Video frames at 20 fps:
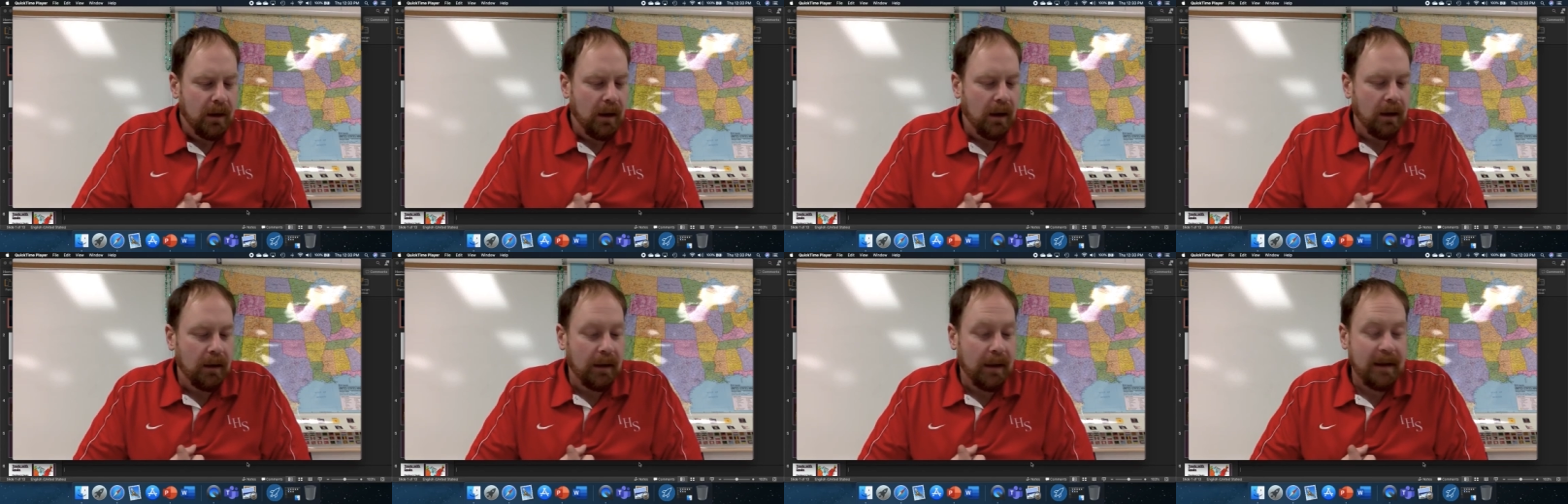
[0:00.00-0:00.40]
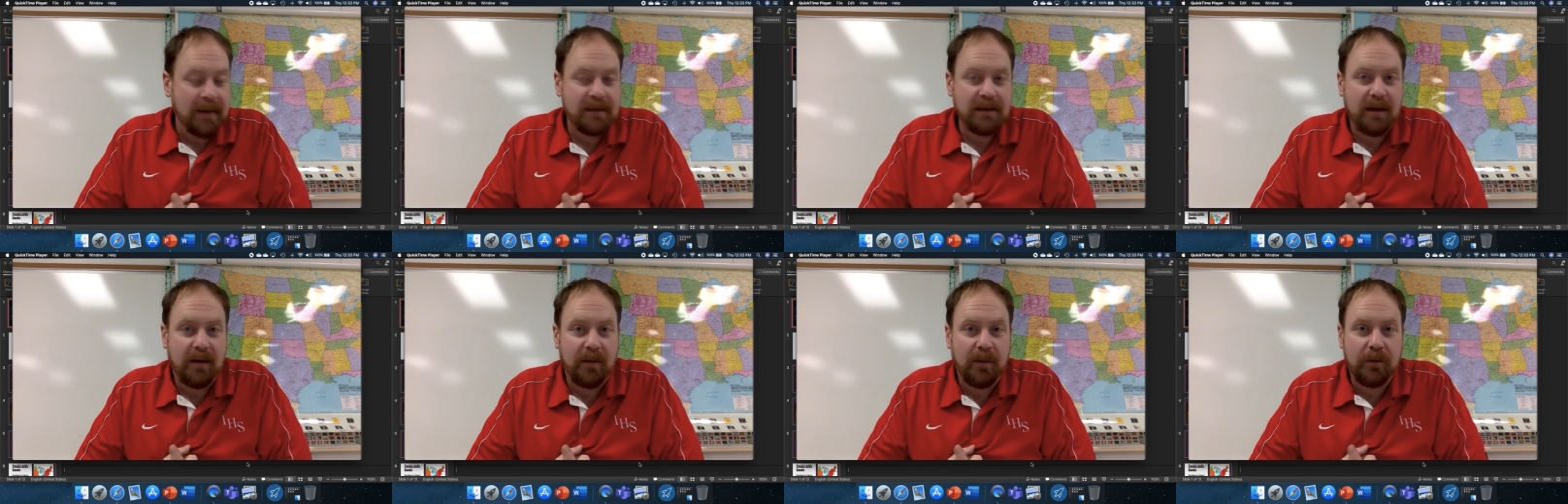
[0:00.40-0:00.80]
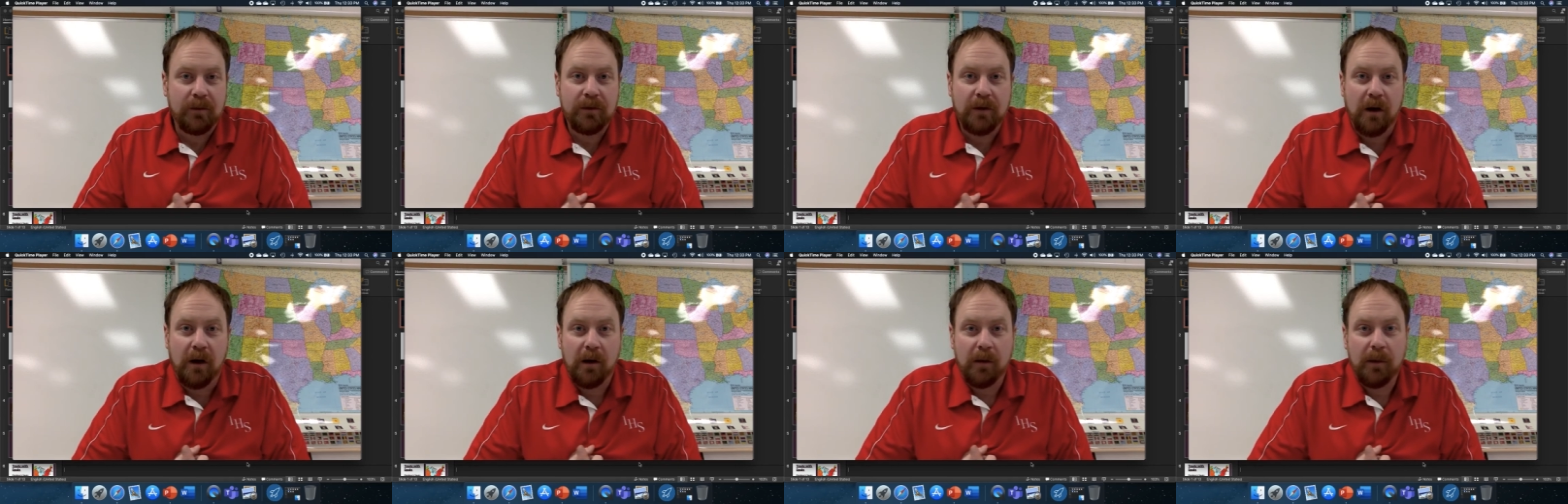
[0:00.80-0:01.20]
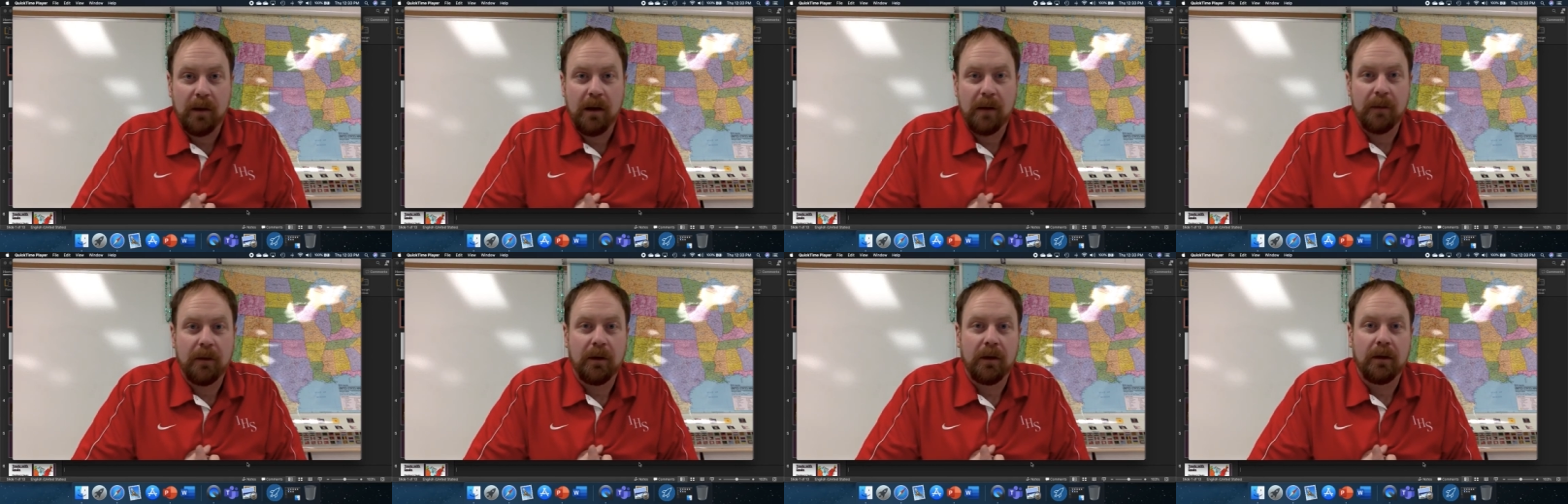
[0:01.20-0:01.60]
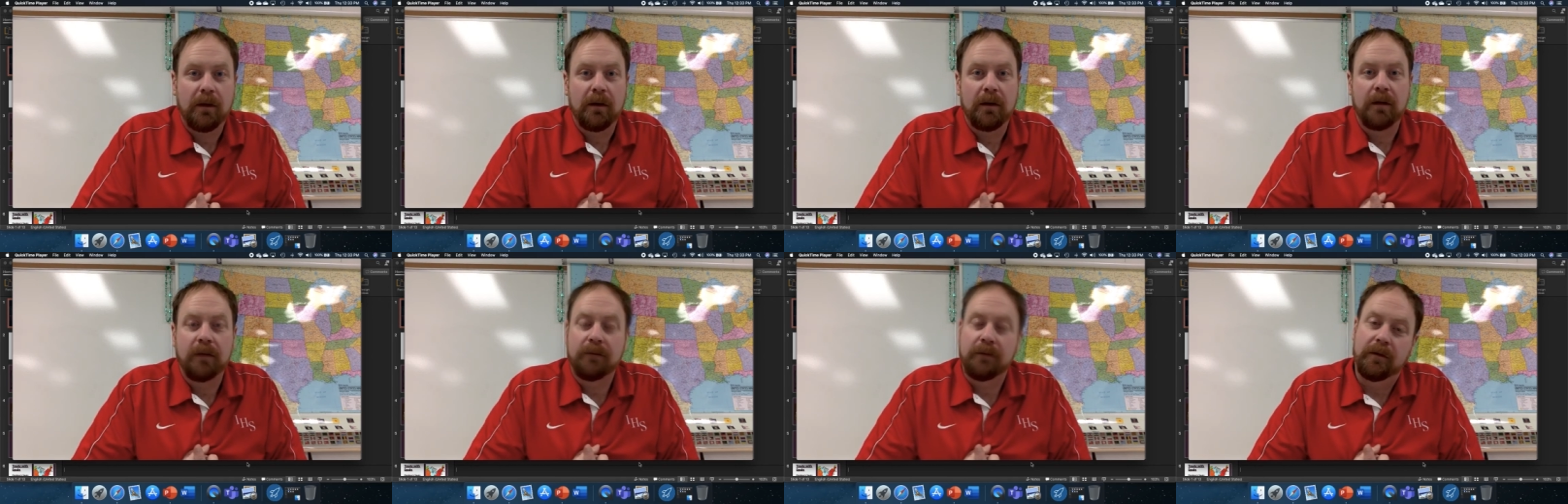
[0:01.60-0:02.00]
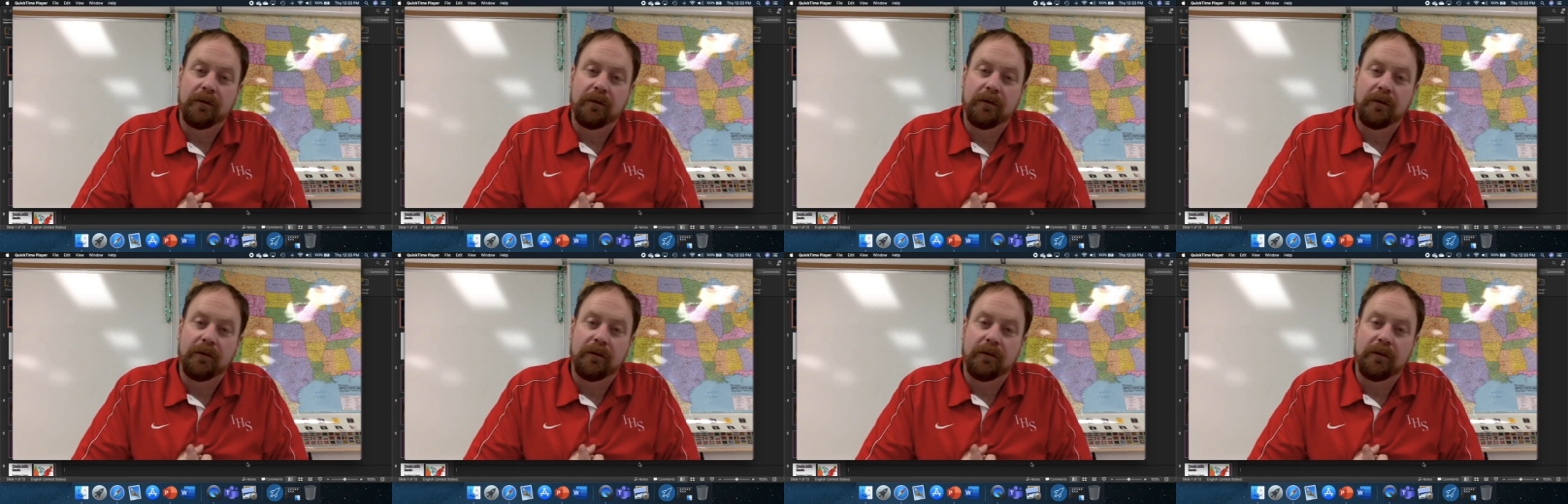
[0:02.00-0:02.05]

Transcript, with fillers: Uh, last time we were talking about the,